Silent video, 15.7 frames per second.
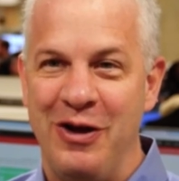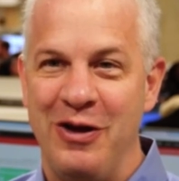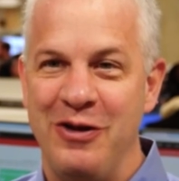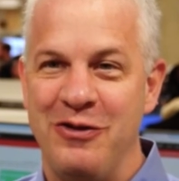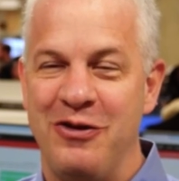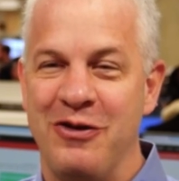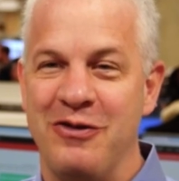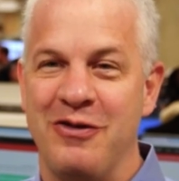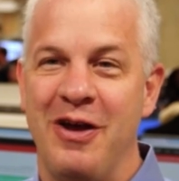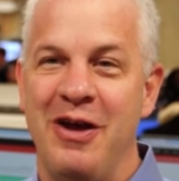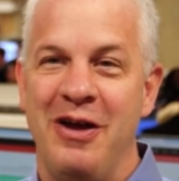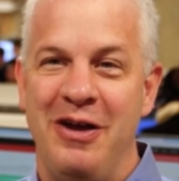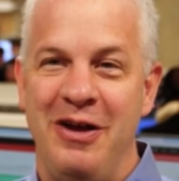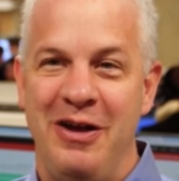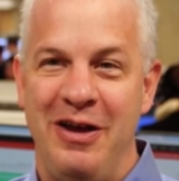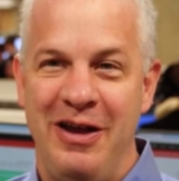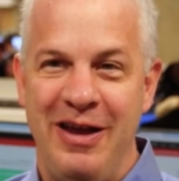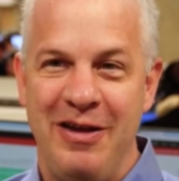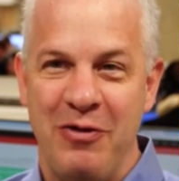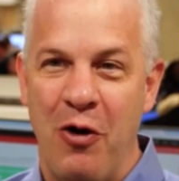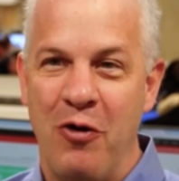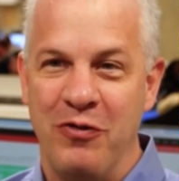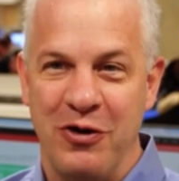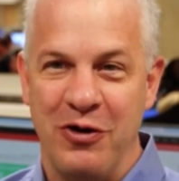It's just he
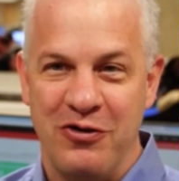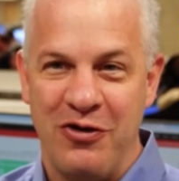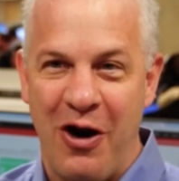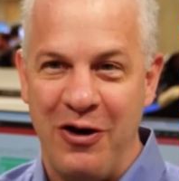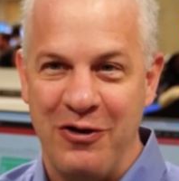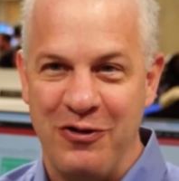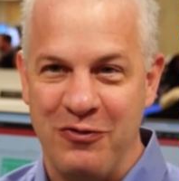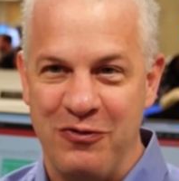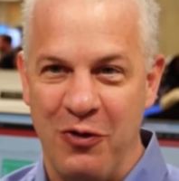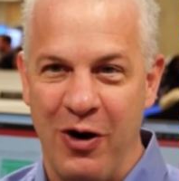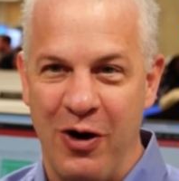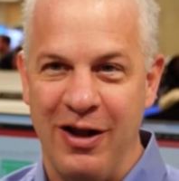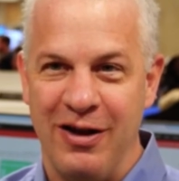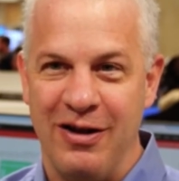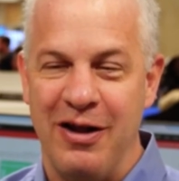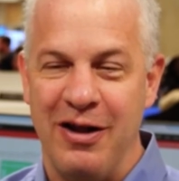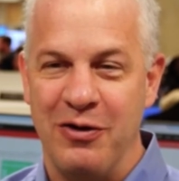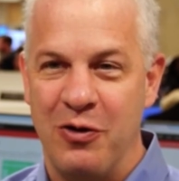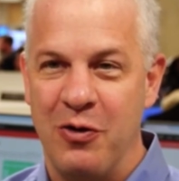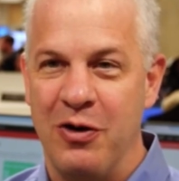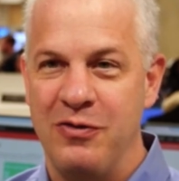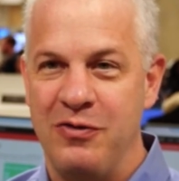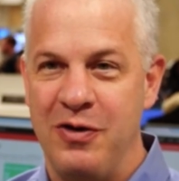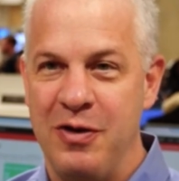overcharged for it, and of
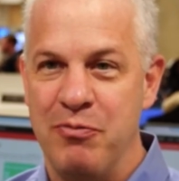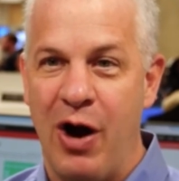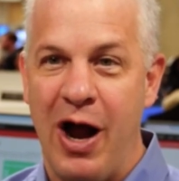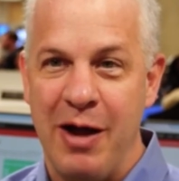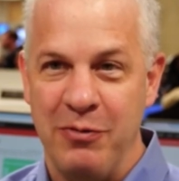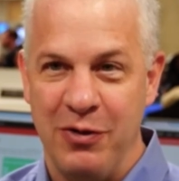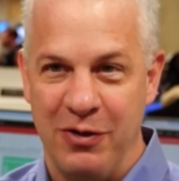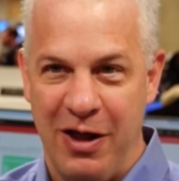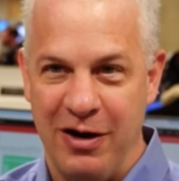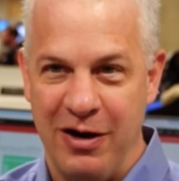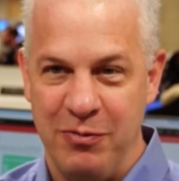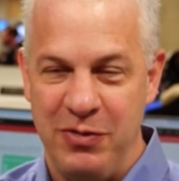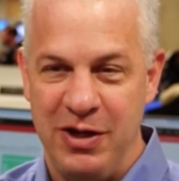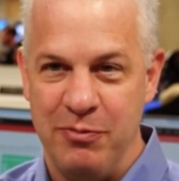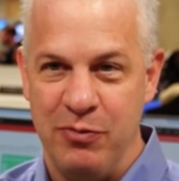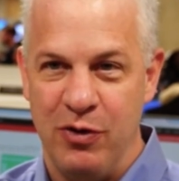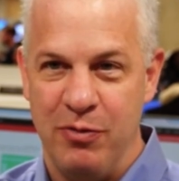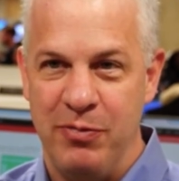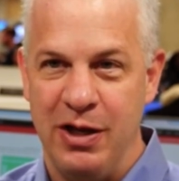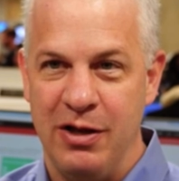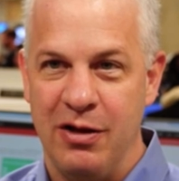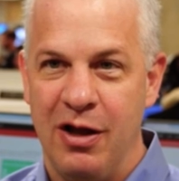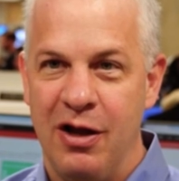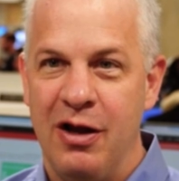course he bribed a lot of people.
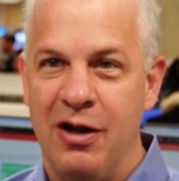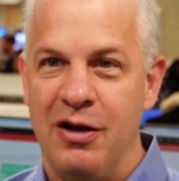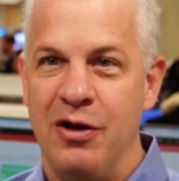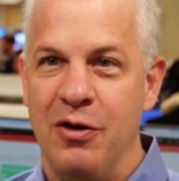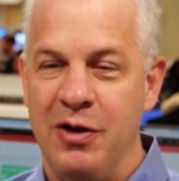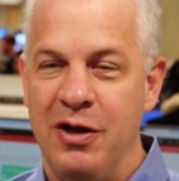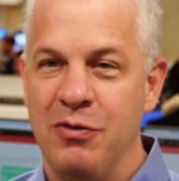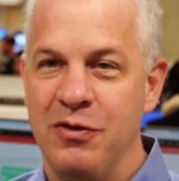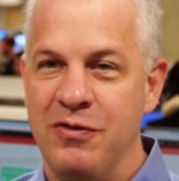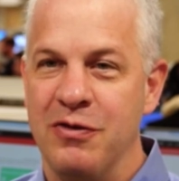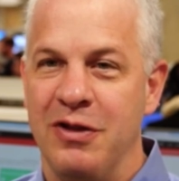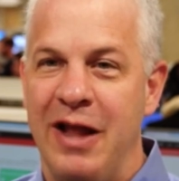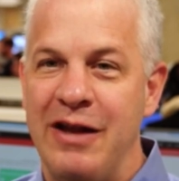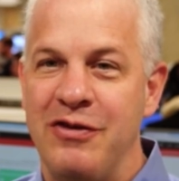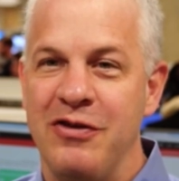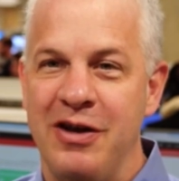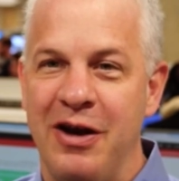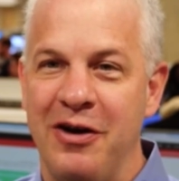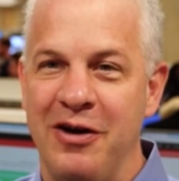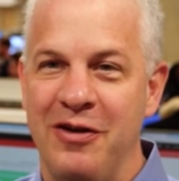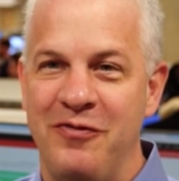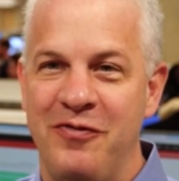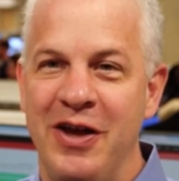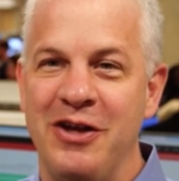But you know, he was a
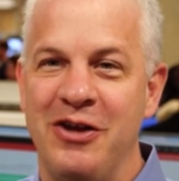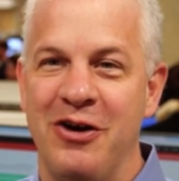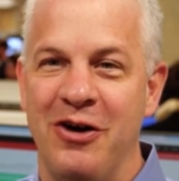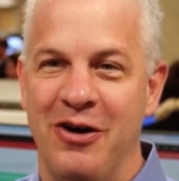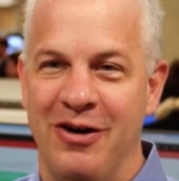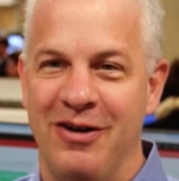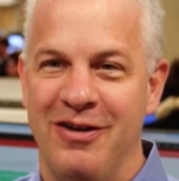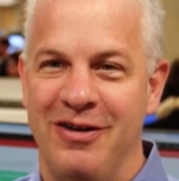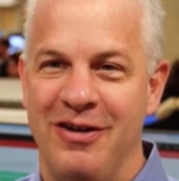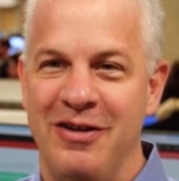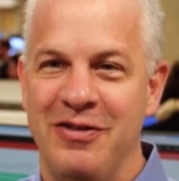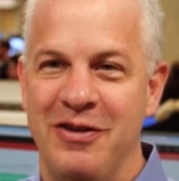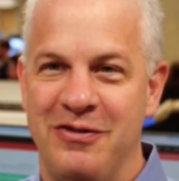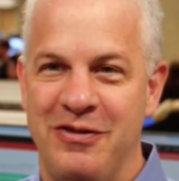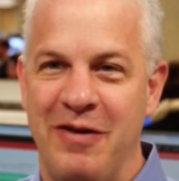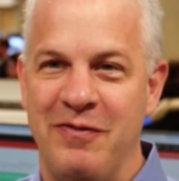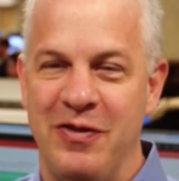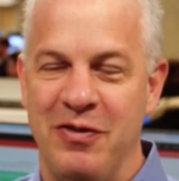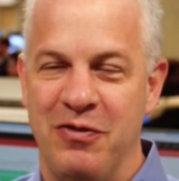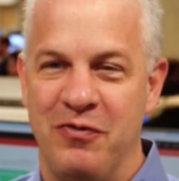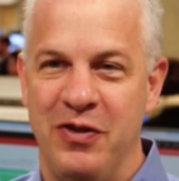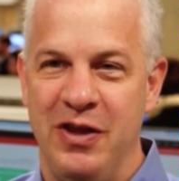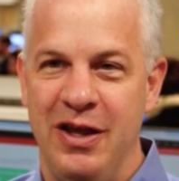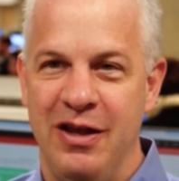legendary figure in the 7th
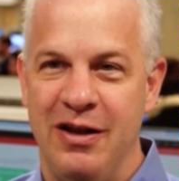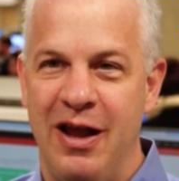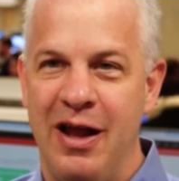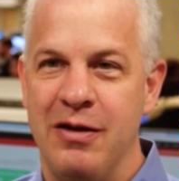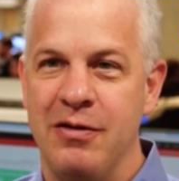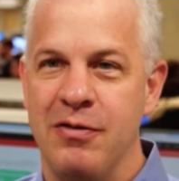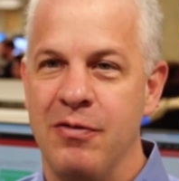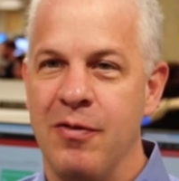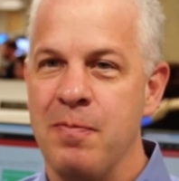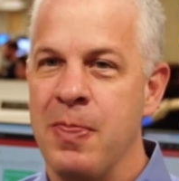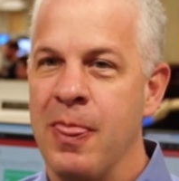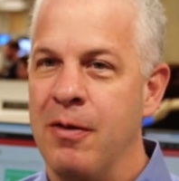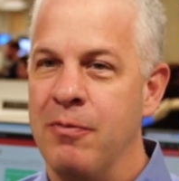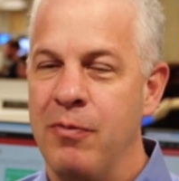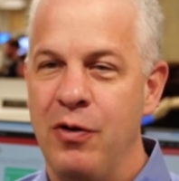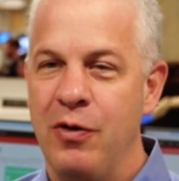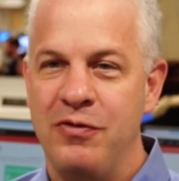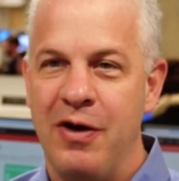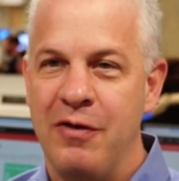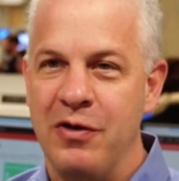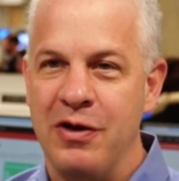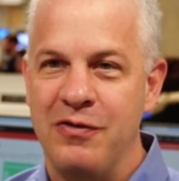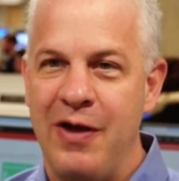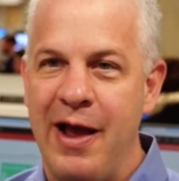Fleet, and most
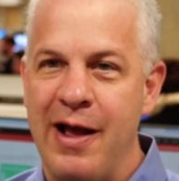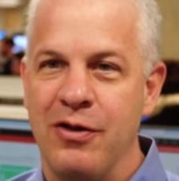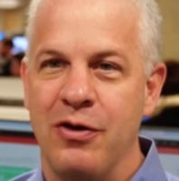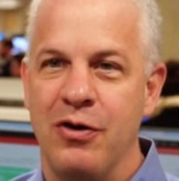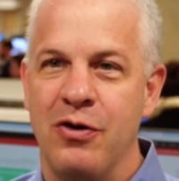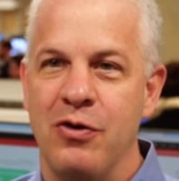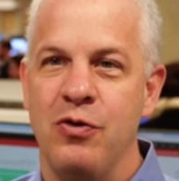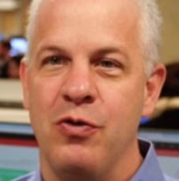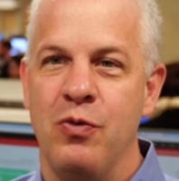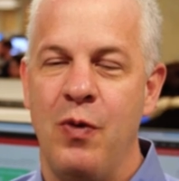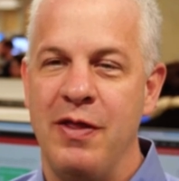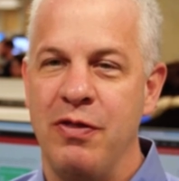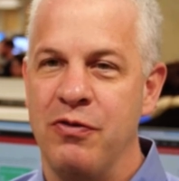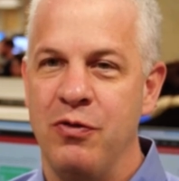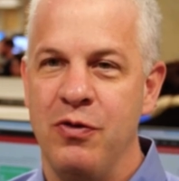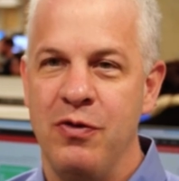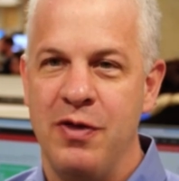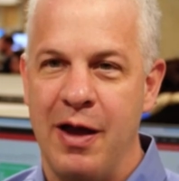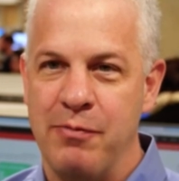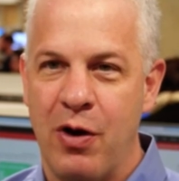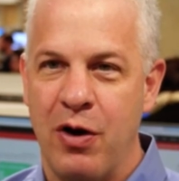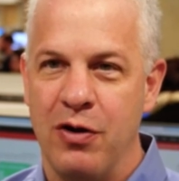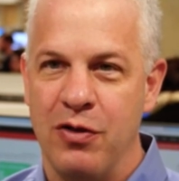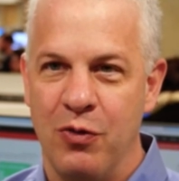every sailor who went through that
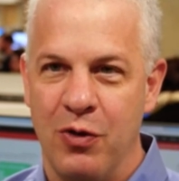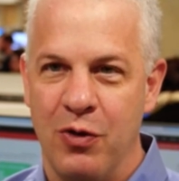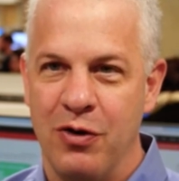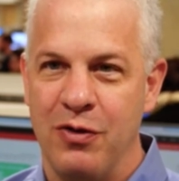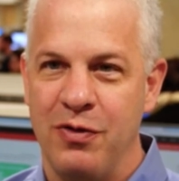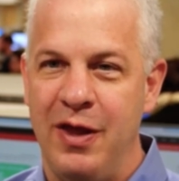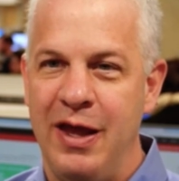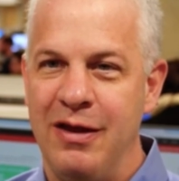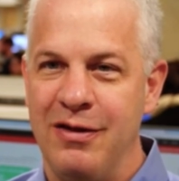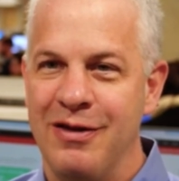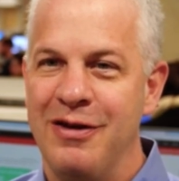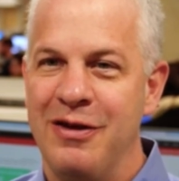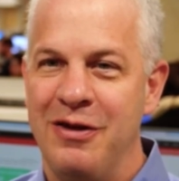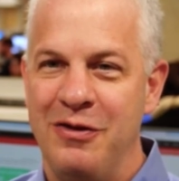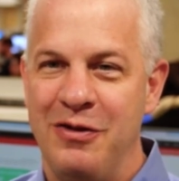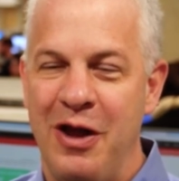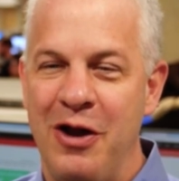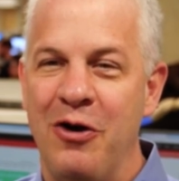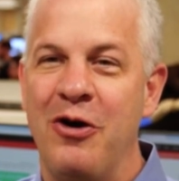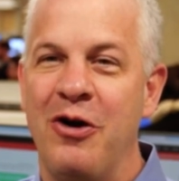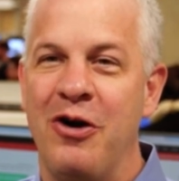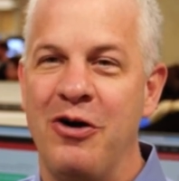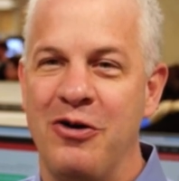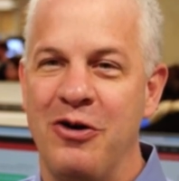part of the world, they
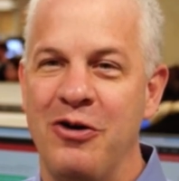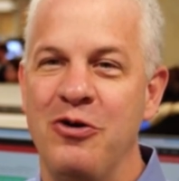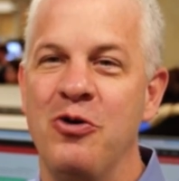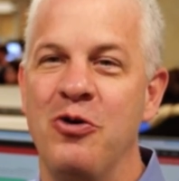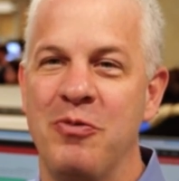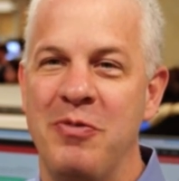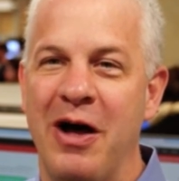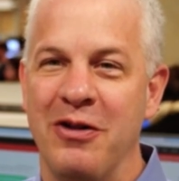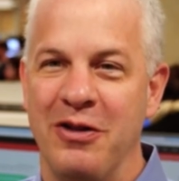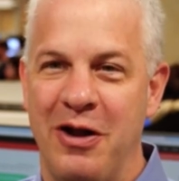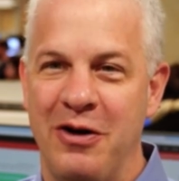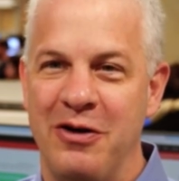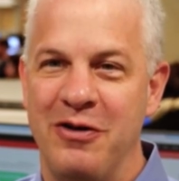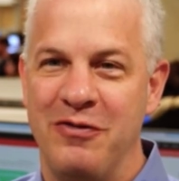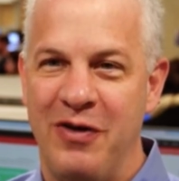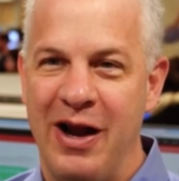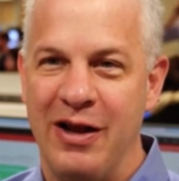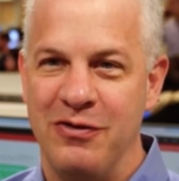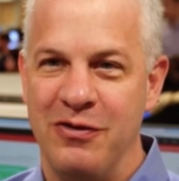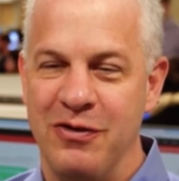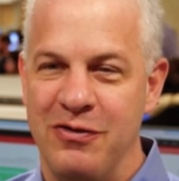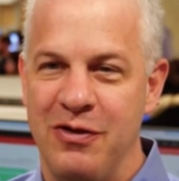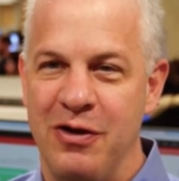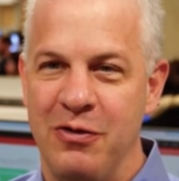heard or knew about Leonard
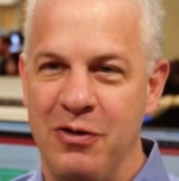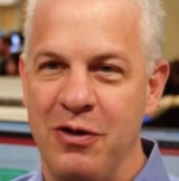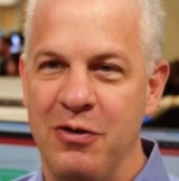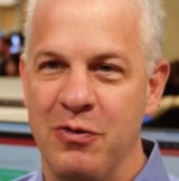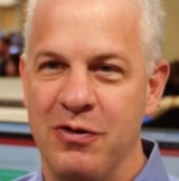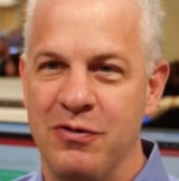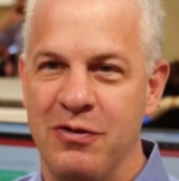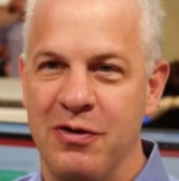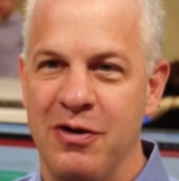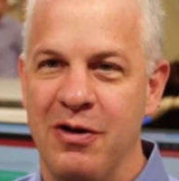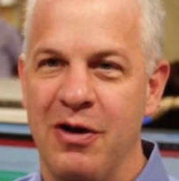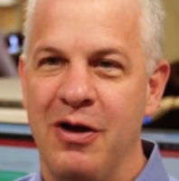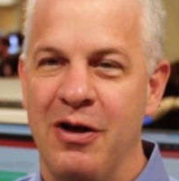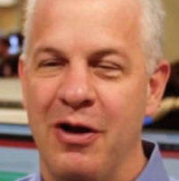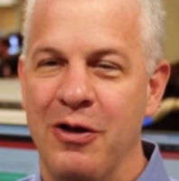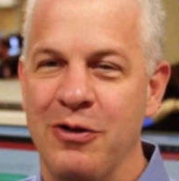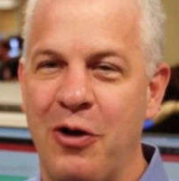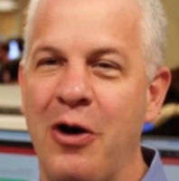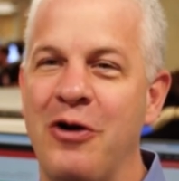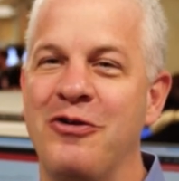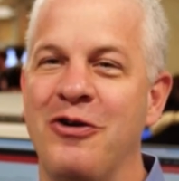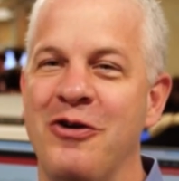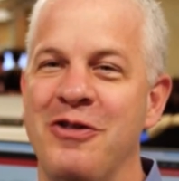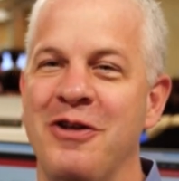Francis. He was a
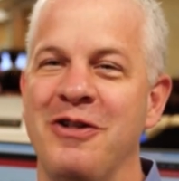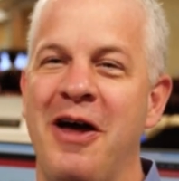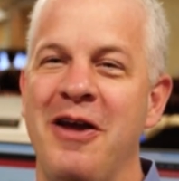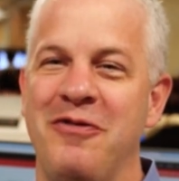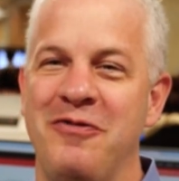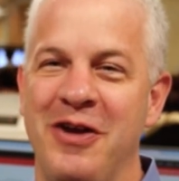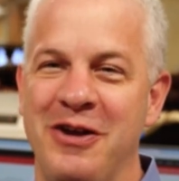larger than life figure.